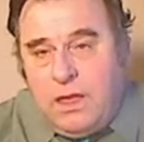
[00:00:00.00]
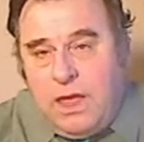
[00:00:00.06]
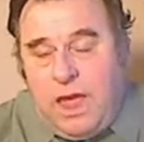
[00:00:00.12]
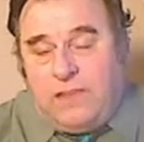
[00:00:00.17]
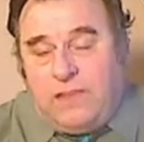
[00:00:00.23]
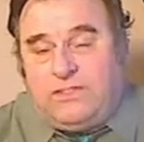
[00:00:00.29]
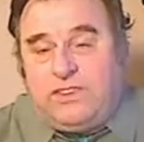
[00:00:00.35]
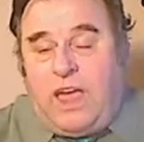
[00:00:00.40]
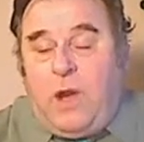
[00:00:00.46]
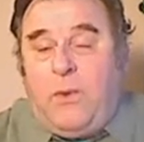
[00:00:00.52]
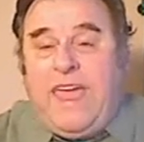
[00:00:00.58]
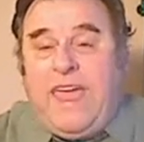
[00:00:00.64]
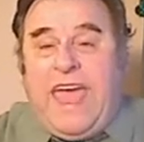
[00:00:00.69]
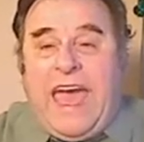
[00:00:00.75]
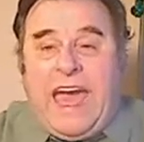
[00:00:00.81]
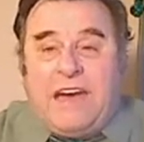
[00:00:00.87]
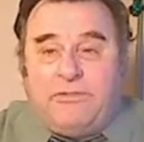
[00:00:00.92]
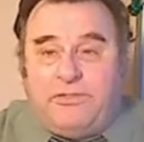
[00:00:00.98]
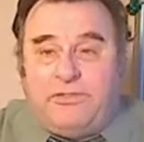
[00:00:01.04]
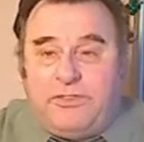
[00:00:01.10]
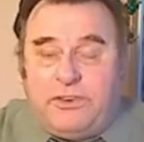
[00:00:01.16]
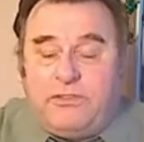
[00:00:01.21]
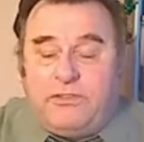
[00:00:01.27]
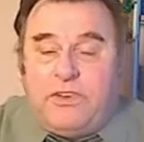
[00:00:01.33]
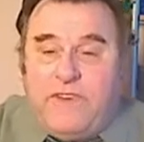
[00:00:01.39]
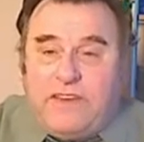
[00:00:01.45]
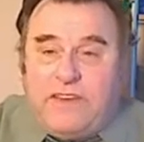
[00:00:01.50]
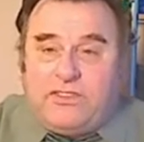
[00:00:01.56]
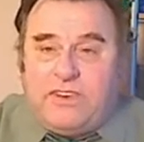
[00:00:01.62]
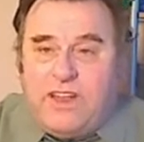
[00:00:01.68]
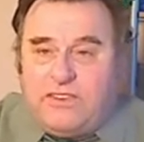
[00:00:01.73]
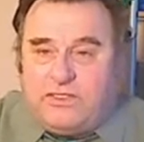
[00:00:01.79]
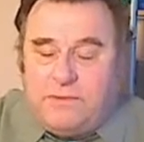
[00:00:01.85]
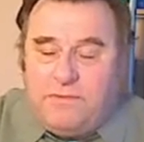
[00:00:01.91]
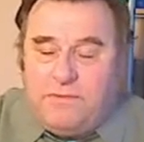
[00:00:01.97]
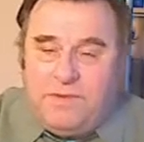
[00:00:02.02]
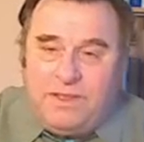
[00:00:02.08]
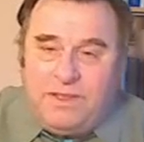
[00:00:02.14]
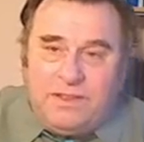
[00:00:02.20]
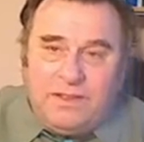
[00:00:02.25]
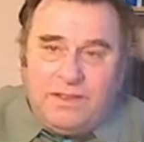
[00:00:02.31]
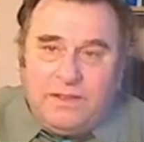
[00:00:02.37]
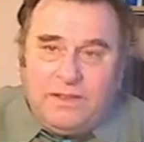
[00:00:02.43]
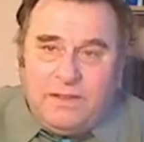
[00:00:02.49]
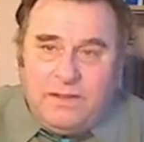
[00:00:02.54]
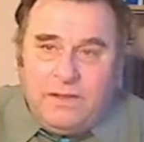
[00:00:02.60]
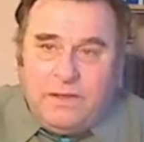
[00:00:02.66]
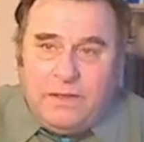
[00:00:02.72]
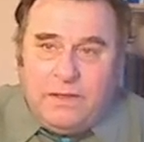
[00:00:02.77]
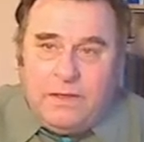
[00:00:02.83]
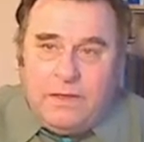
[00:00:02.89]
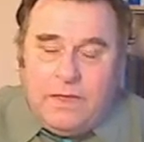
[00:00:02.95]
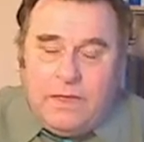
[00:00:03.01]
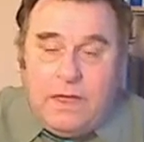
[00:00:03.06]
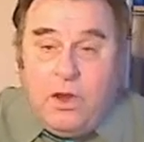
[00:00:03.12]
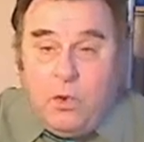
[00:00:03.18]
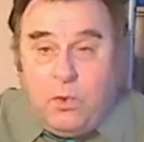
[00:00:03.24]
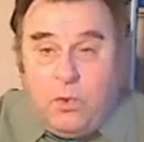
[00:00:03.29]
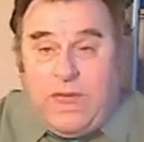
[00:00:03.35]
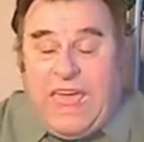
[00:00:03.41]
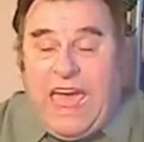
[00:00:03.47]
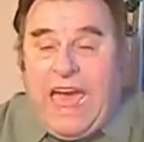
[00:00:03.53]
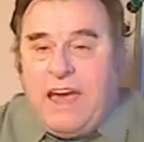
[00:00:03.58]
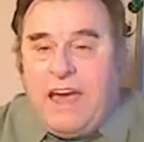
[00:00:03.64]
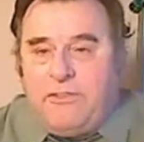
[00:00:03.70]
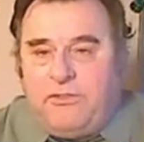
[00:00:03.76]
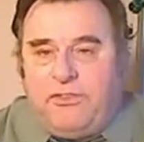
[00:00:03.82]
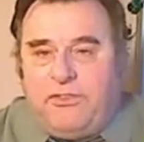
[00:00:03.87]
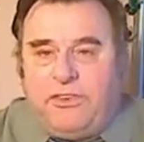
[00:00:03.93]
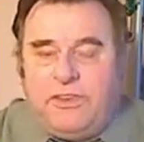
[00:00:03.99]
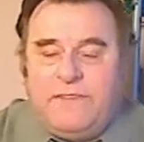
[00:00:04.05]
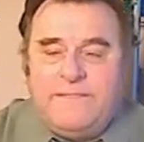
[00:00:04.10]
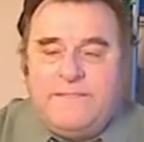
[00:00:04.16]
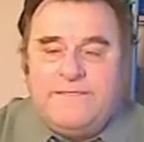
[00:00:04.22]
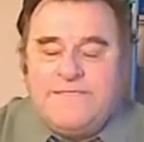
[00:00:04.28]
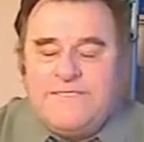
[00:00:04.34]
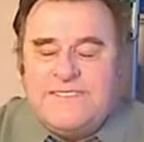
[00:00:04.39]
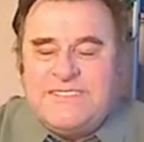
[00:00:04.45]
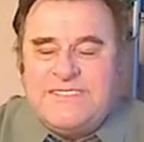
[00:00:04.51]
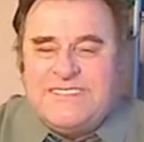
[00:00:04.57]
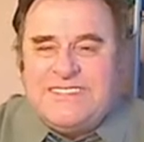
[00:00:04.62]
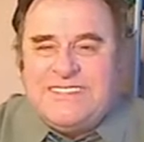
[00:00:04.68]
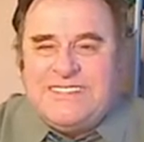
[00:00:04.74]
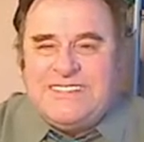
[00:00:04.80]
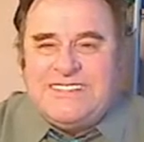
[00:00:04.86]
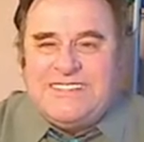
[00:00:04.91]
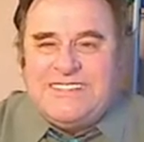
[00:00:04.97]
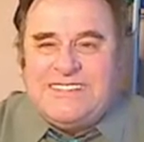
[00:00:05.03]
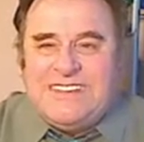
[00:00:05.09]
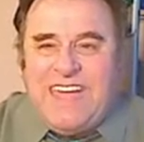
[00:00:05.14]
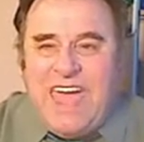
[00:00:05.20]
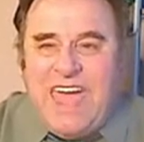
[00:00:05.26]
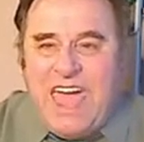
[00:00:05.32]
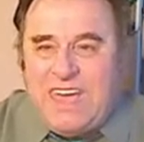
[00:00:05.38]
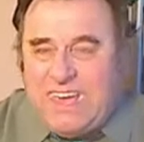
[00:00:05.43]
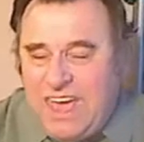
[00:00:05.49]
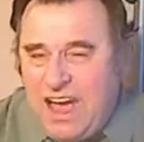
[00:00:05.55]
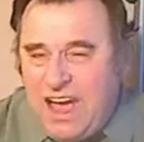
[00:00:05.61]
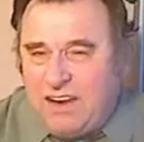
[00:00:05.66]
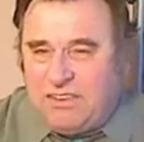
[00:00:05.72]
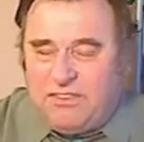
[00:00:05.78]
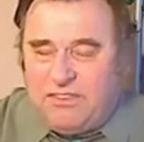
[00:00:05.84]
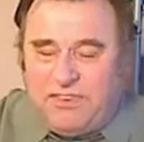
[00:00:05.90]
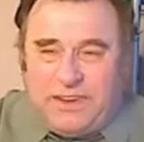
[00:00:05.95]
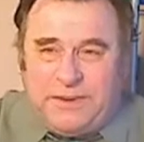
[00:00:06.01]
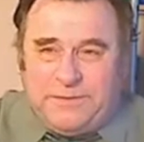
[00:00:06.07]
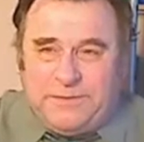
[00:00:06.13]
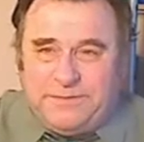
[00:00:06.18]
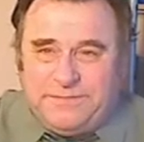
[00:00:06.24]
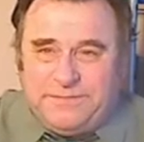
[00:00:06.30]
And so we have revisionism, we have hagiography,